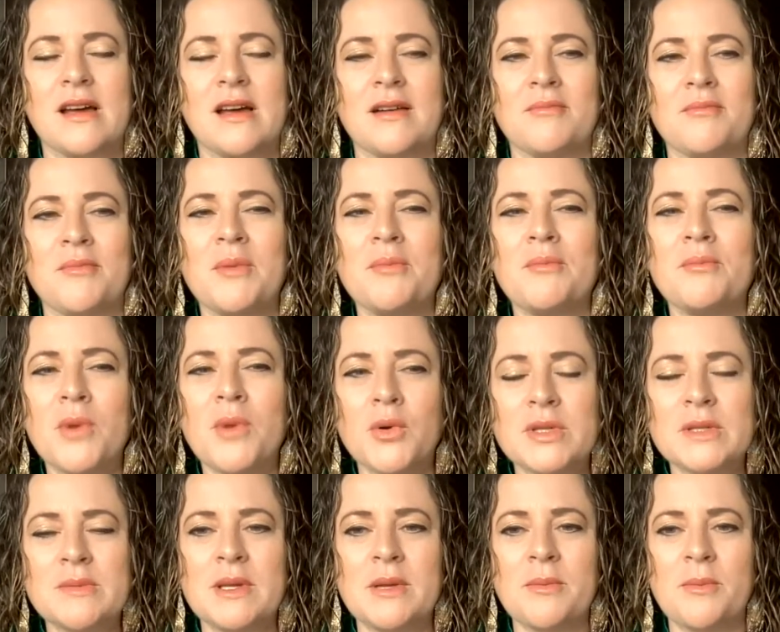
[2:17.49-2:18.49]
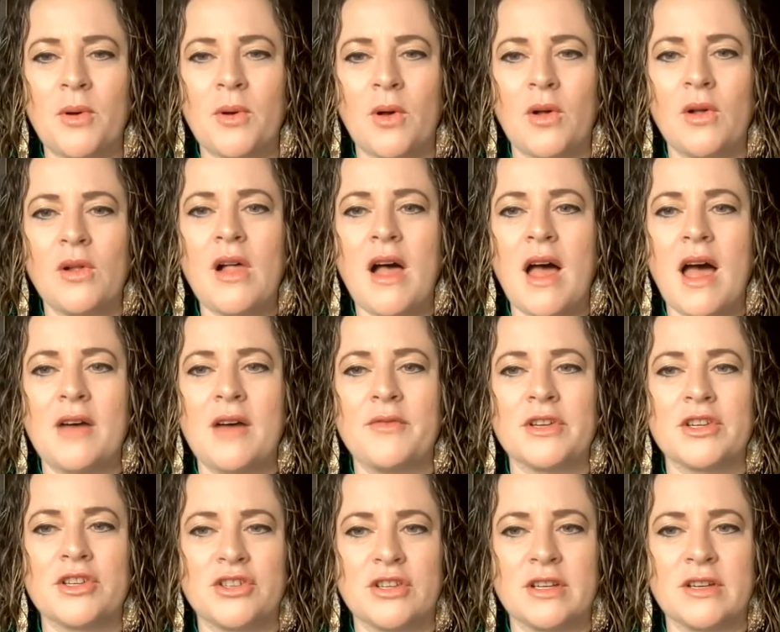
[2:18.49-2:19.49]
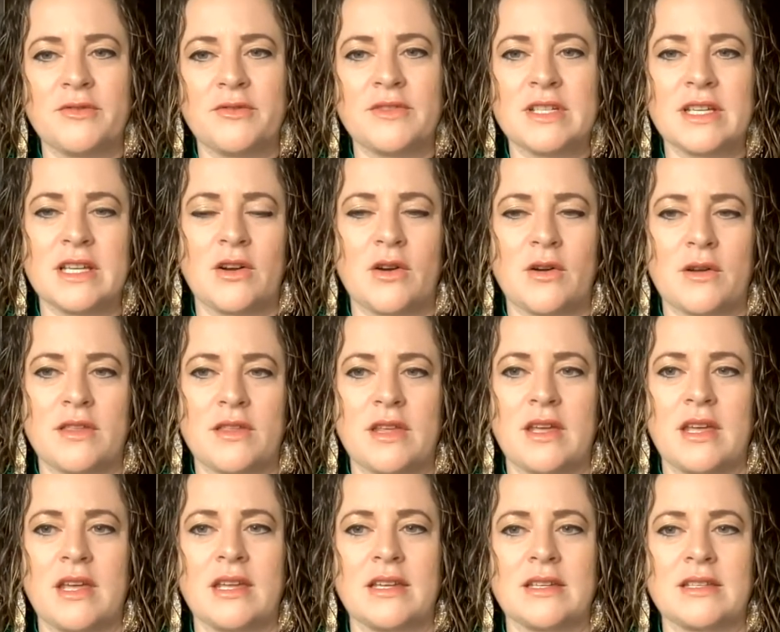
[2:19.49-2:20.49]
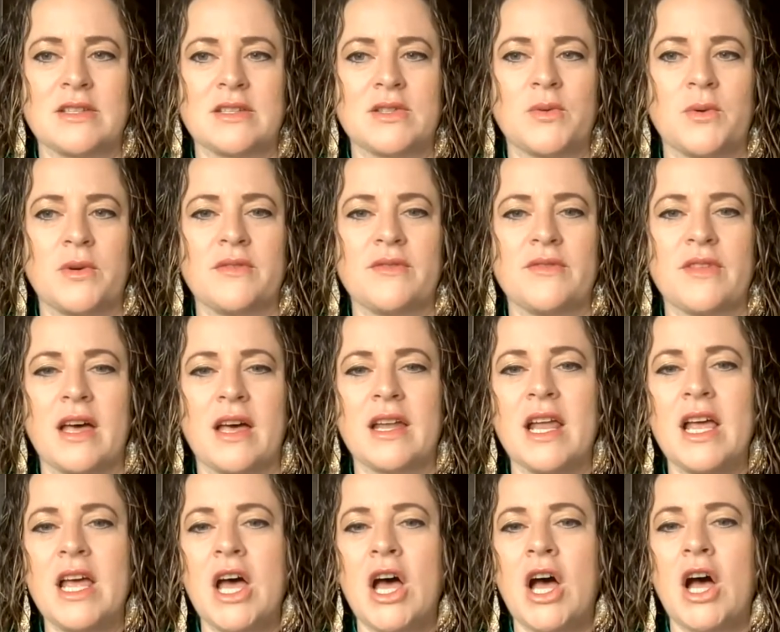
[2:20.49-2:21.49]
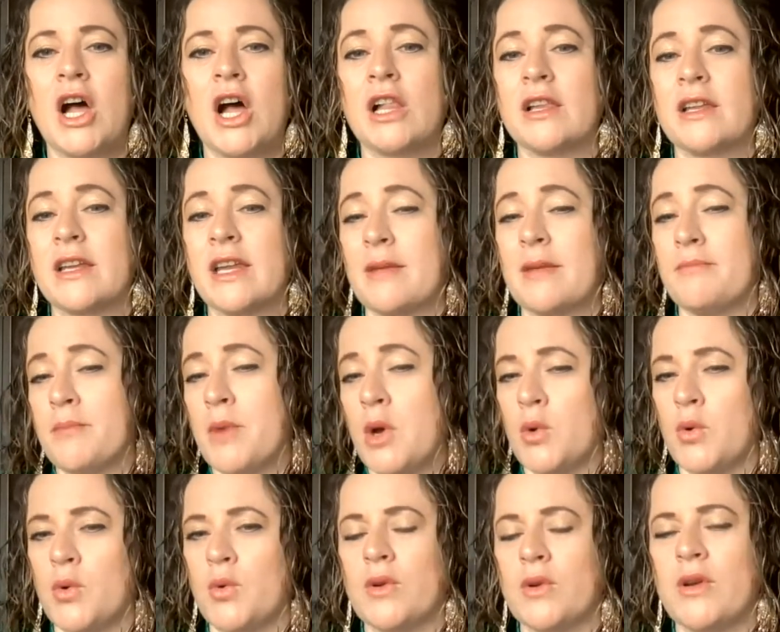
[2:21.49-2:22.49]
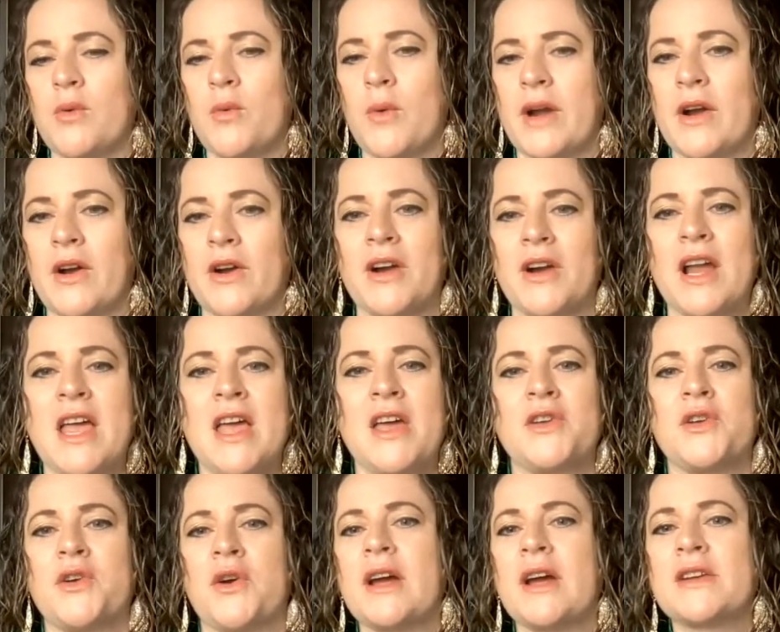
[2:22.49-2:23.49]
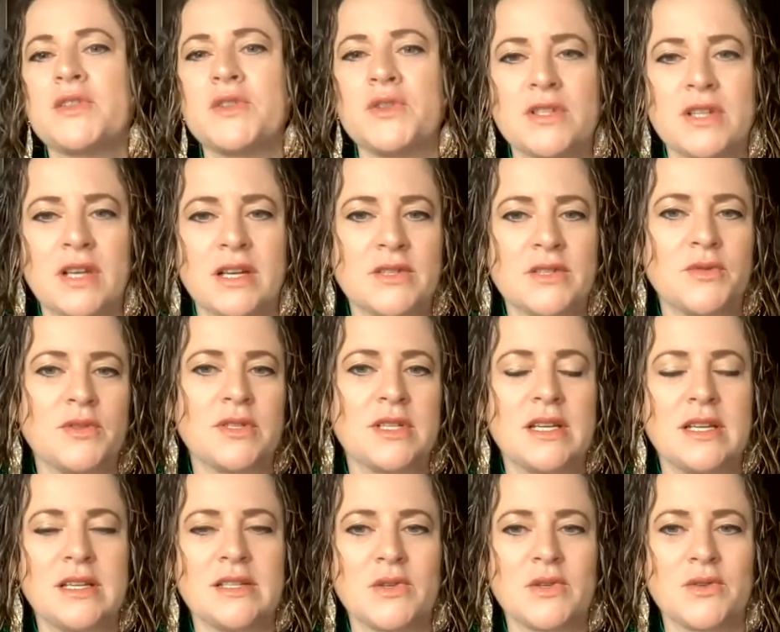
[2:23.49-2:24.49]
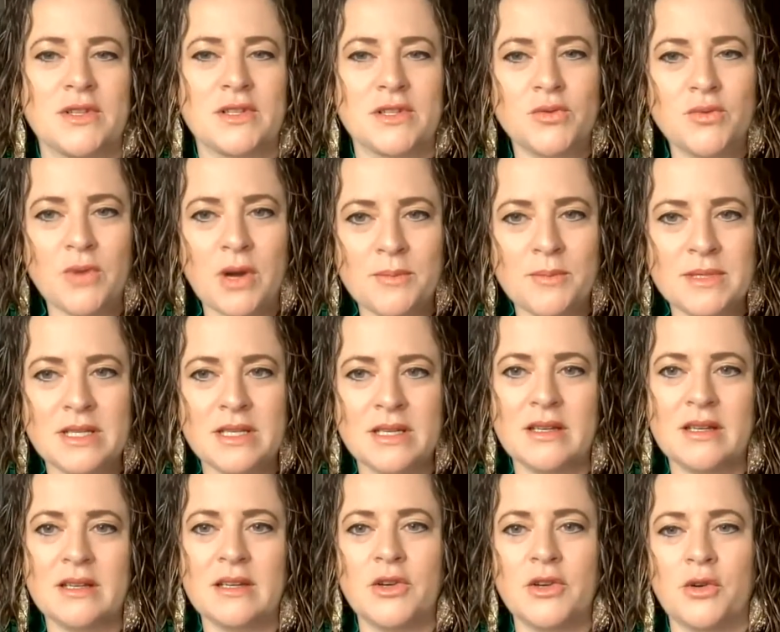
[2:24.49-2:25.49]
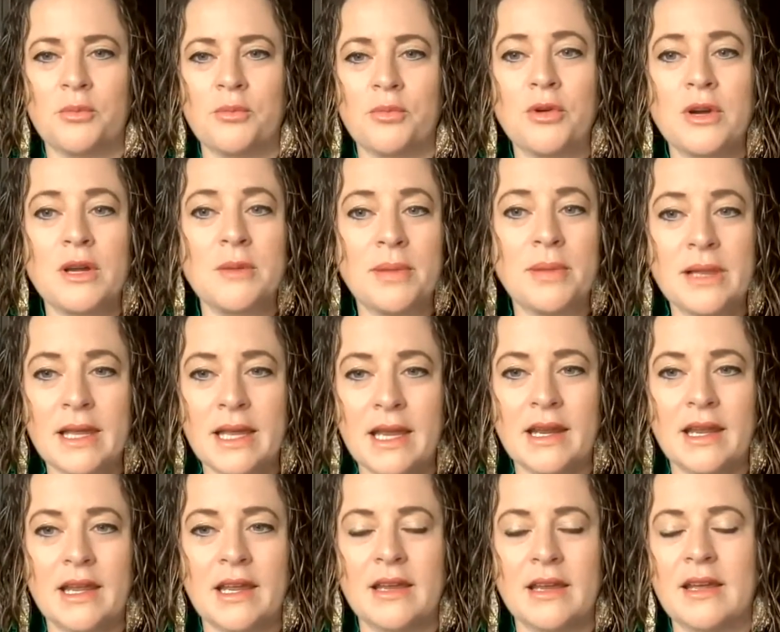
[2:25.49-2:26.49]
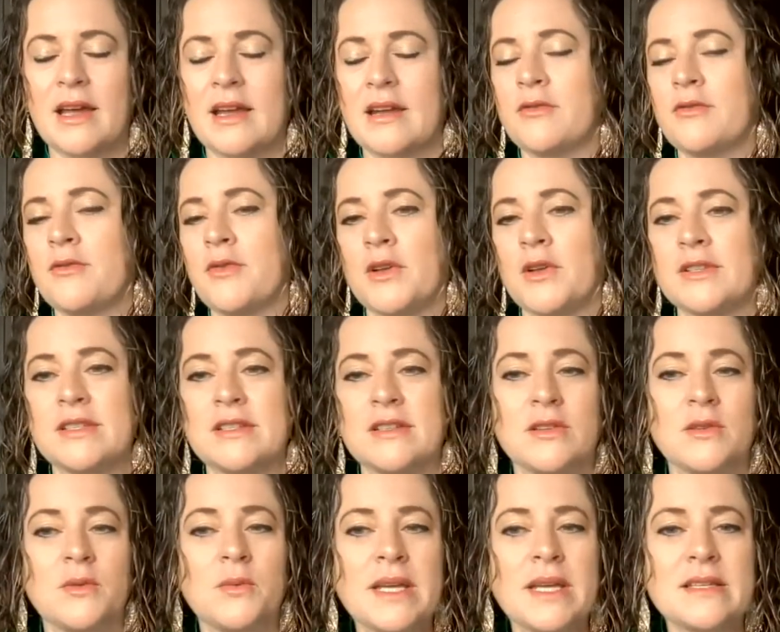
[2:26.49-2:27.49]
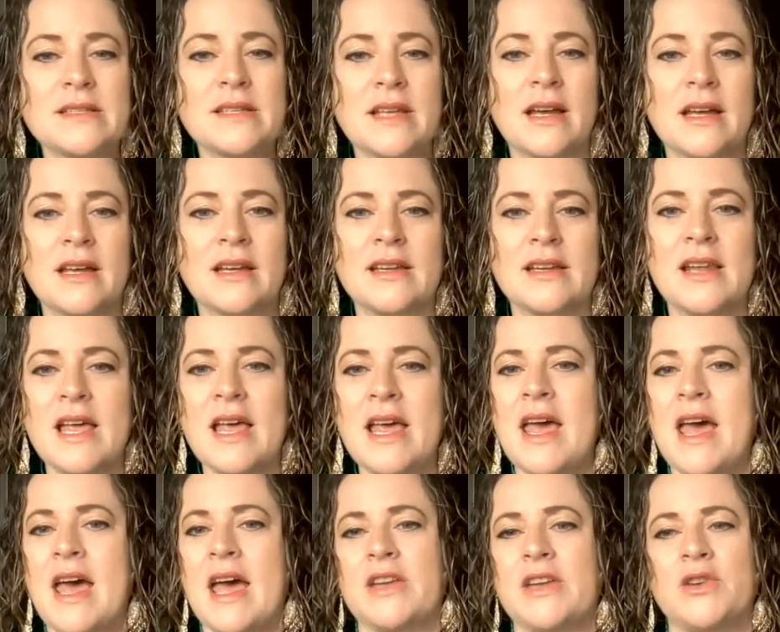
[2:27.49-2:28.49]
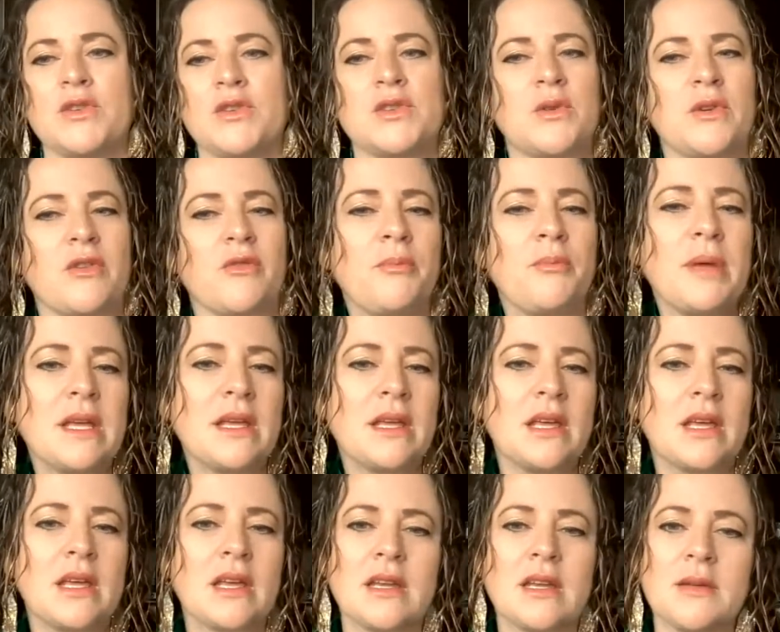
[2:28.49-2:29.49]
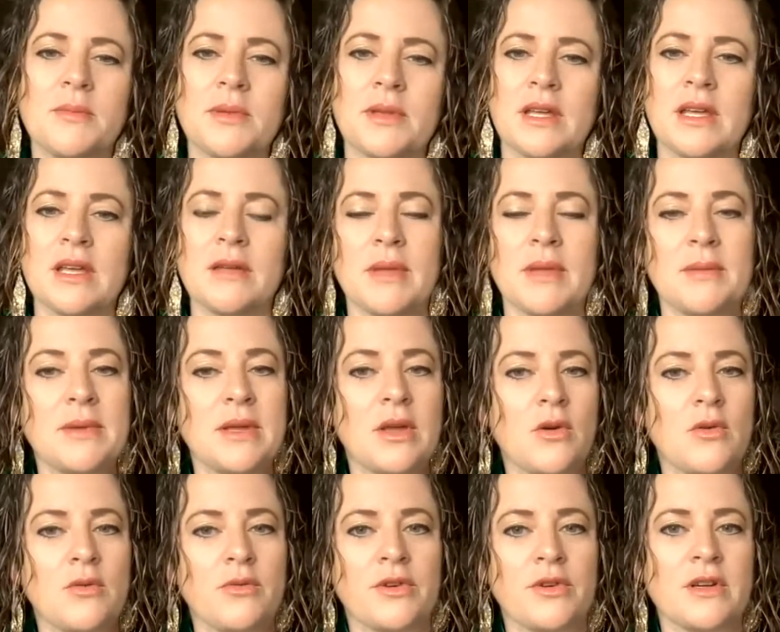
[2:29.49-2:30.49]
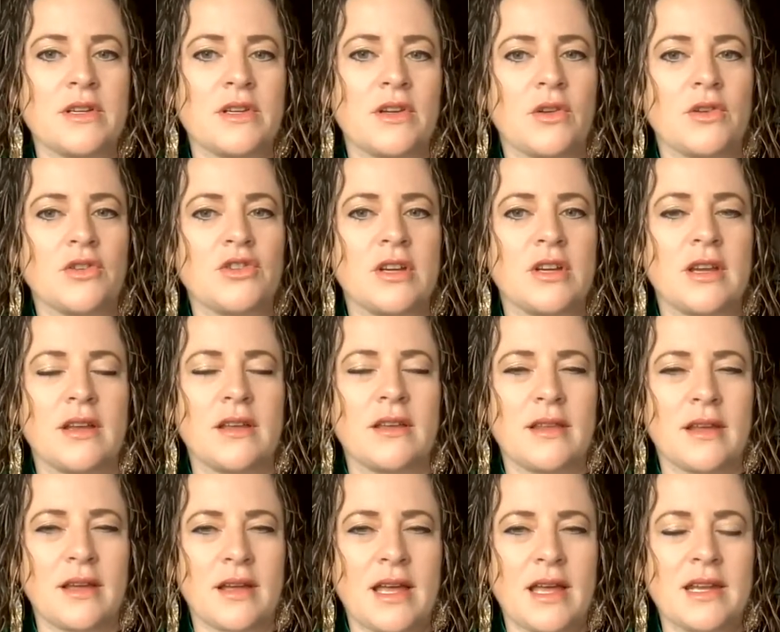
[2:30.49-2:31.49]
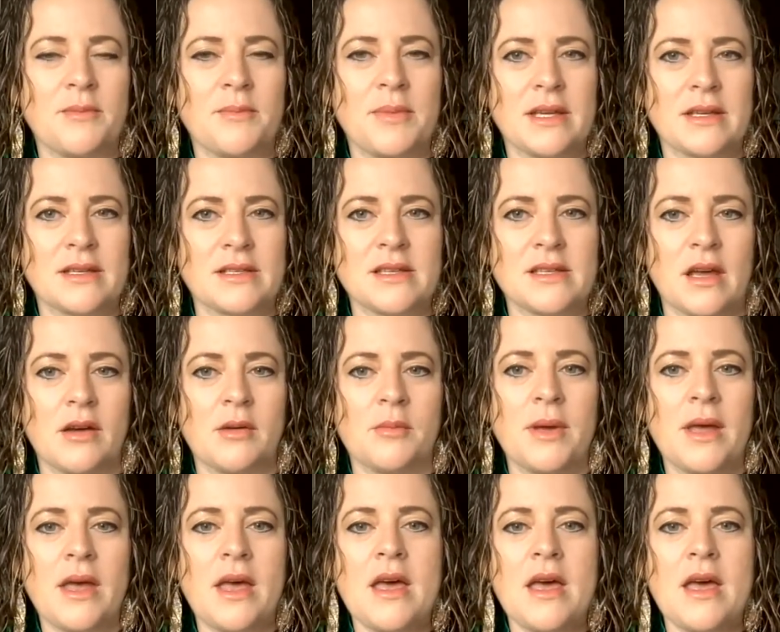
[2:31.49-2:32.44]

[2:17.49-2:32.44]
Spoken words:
But most people have a shift in our thinking to sort of that holiday mode where your exercise routines are disrupted, your pre-planning kind of falls to the wayside, and you're sort of picking, nibbling, maybe overindulging, that kind of picks up.